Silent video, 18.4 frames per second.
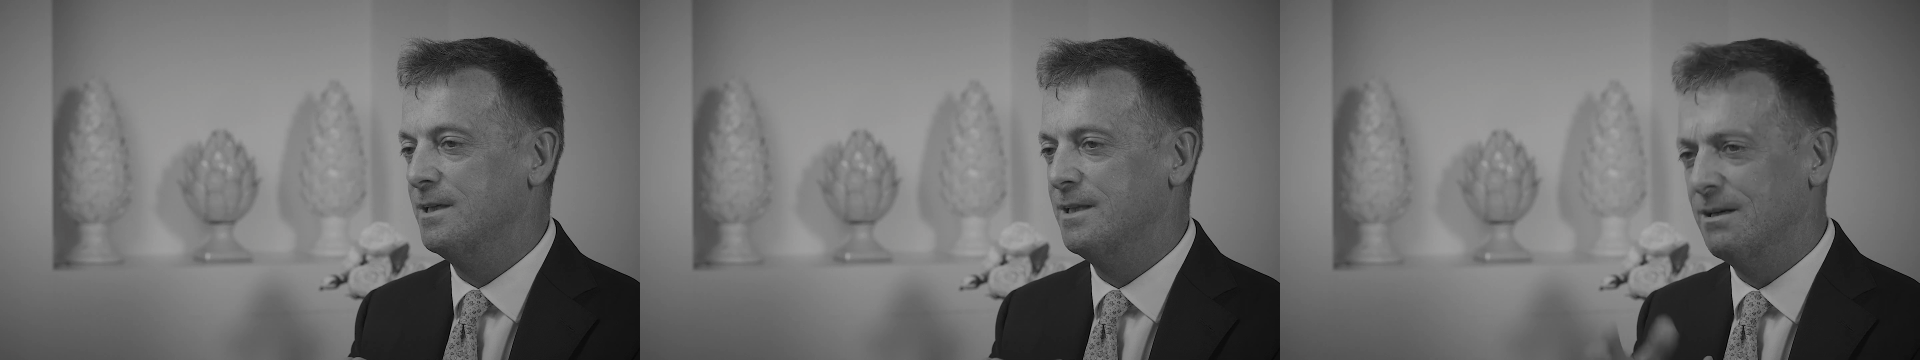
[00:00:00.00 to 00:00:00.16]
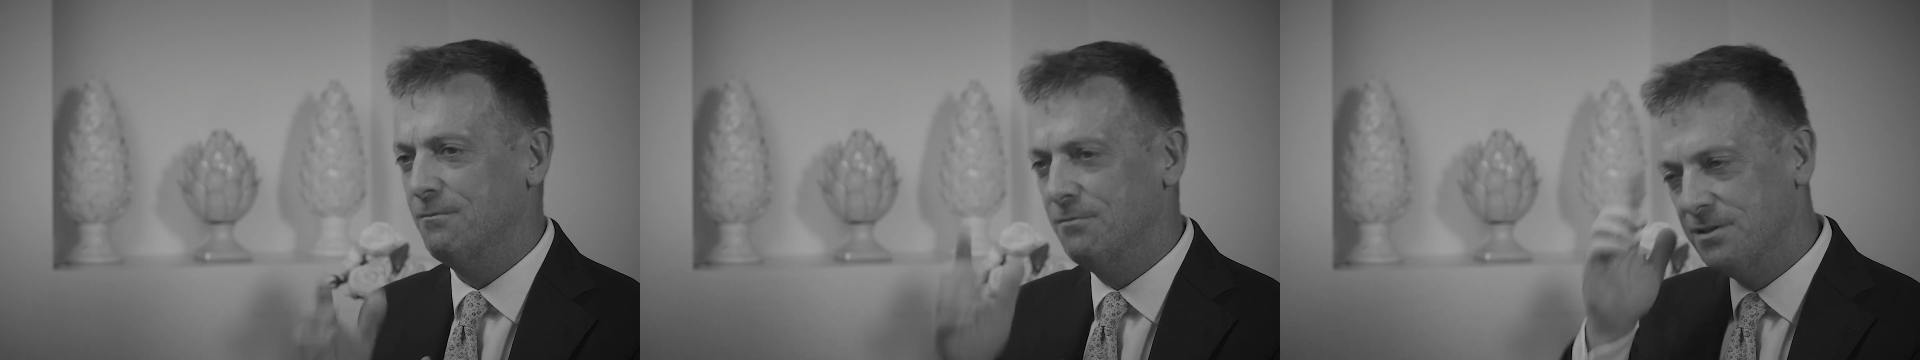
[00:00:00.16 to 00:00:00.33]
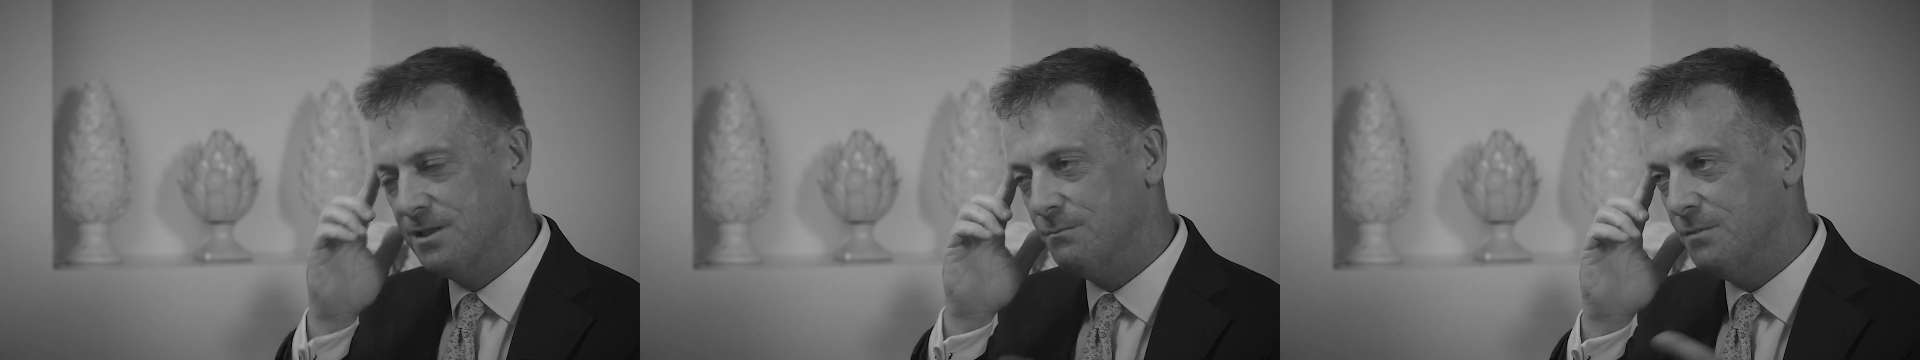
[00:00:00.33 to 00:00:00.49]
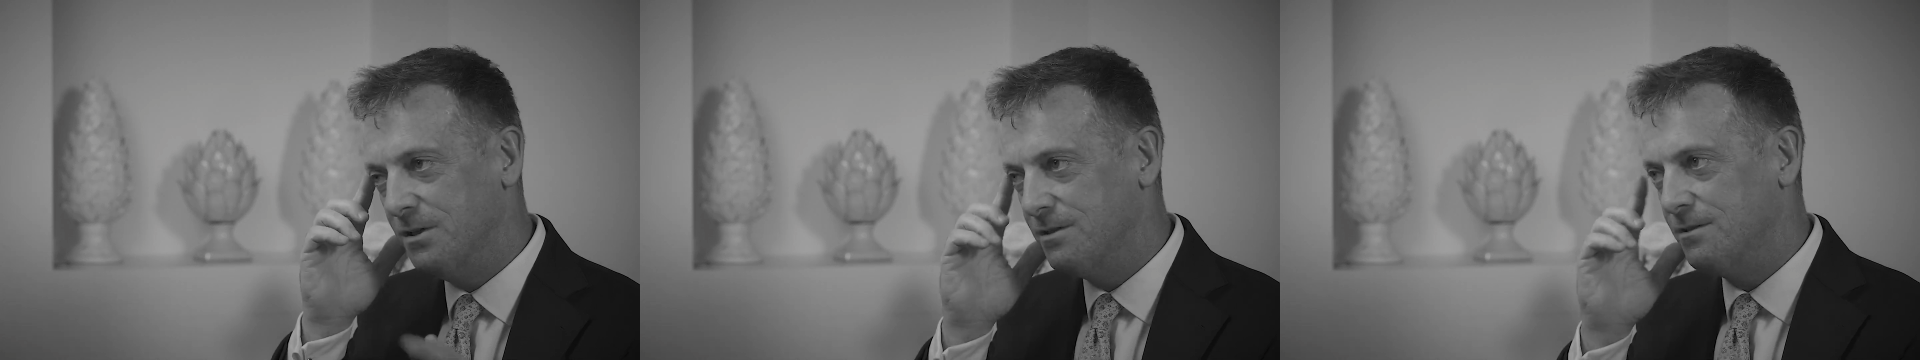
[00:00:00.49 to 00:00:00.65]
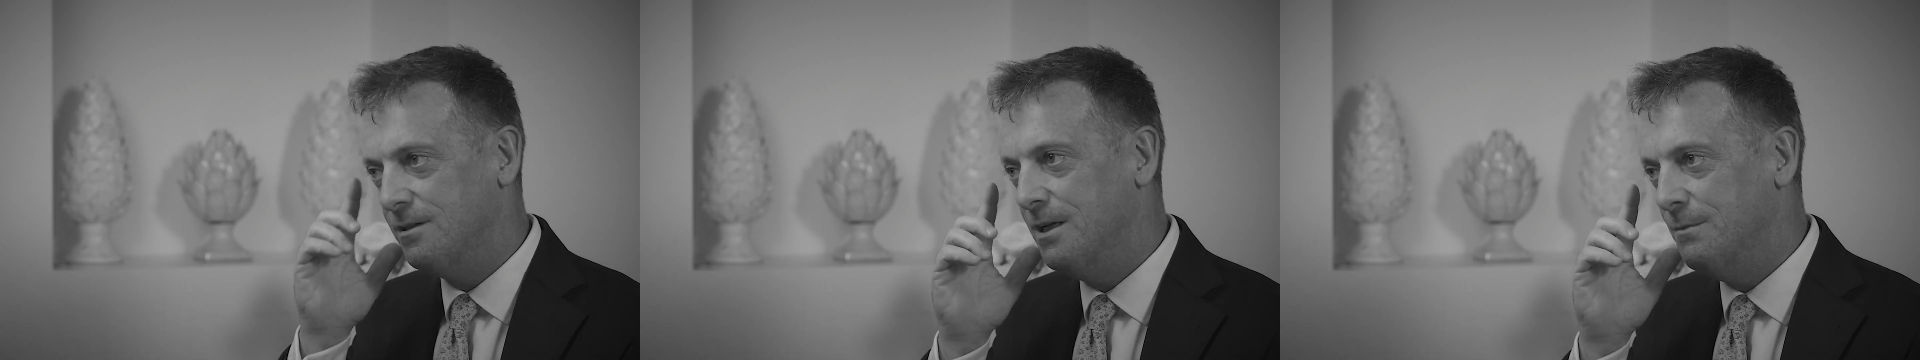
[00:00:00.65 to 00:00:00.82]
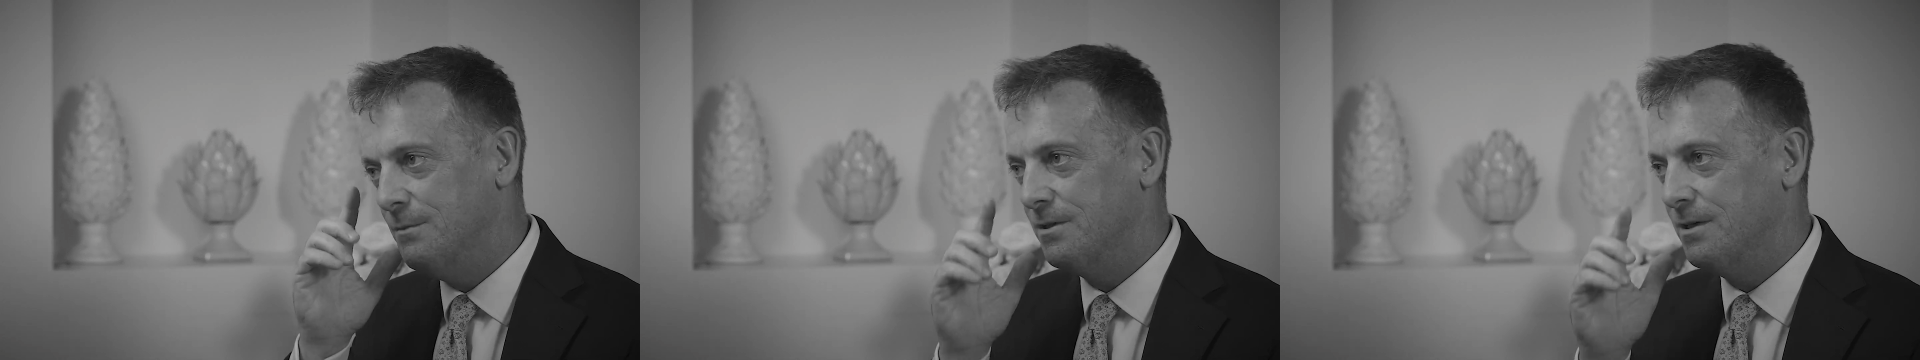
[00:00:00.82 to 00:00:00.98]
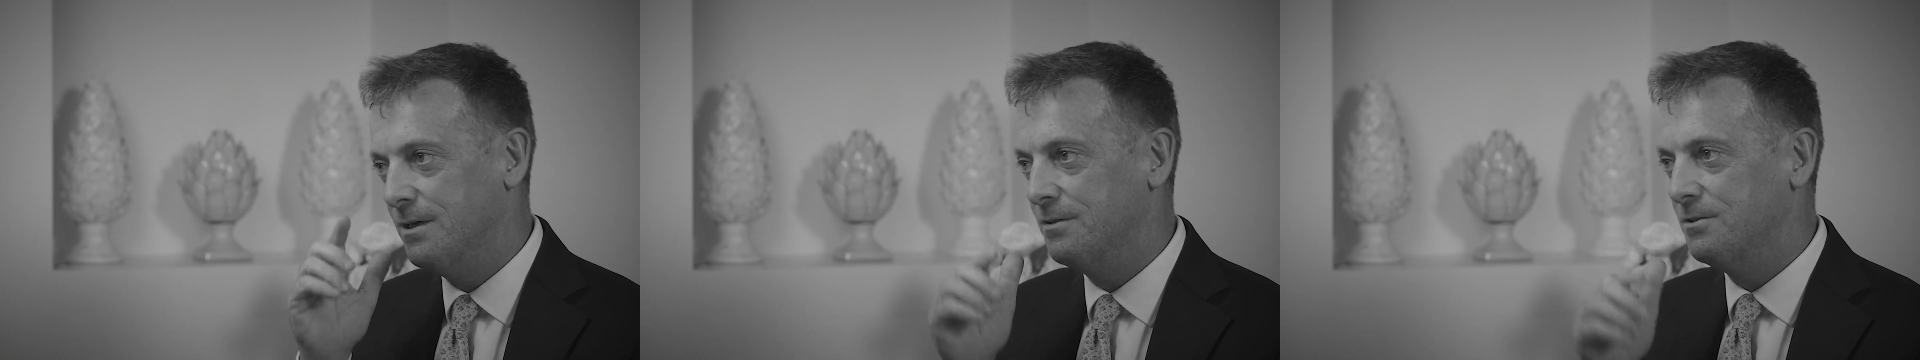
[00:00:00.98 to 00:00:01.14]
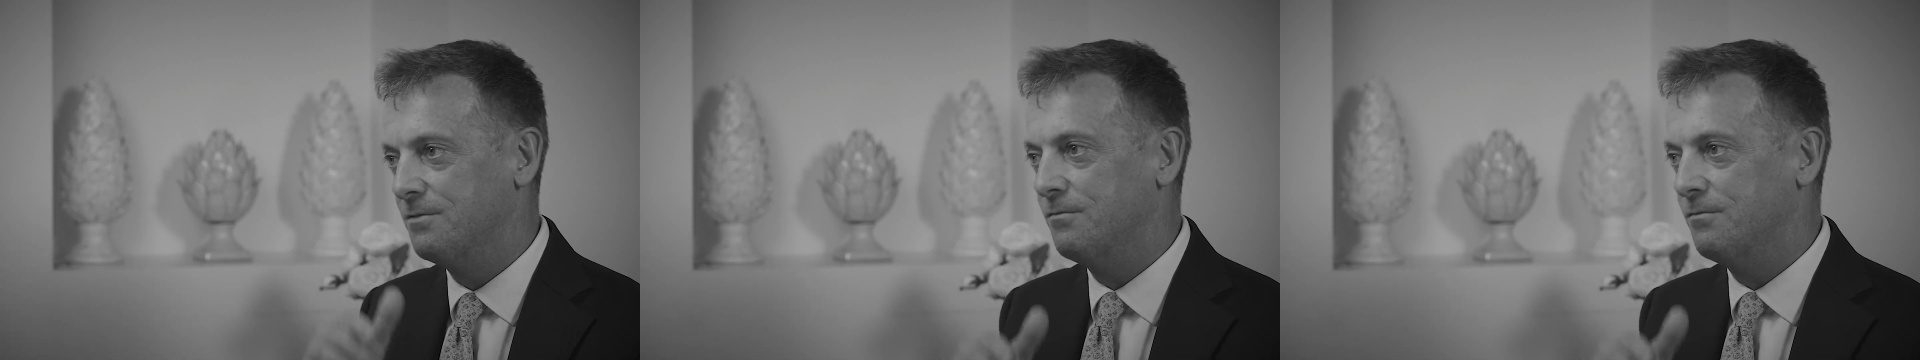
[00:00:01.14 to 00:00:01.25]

say, that was in my statement and I